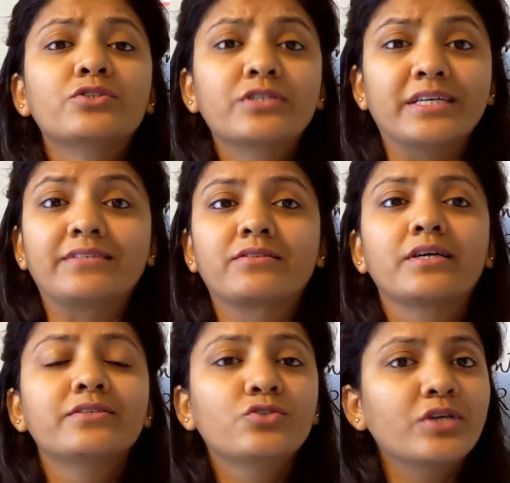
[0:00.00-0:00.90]
JEST,
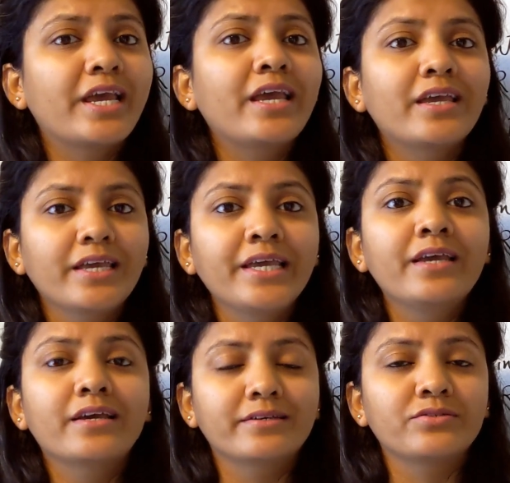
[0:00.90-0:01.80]

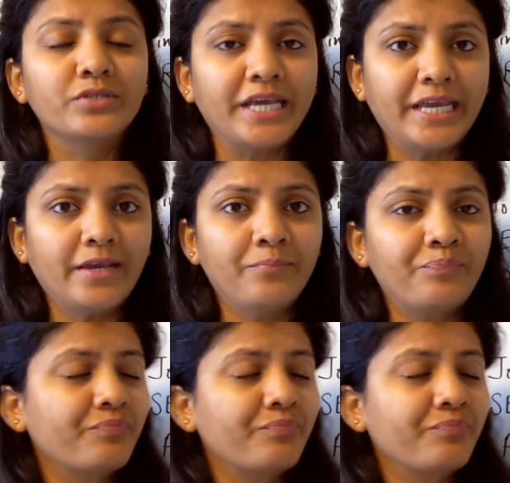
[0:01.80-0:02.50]
J-E-S-T.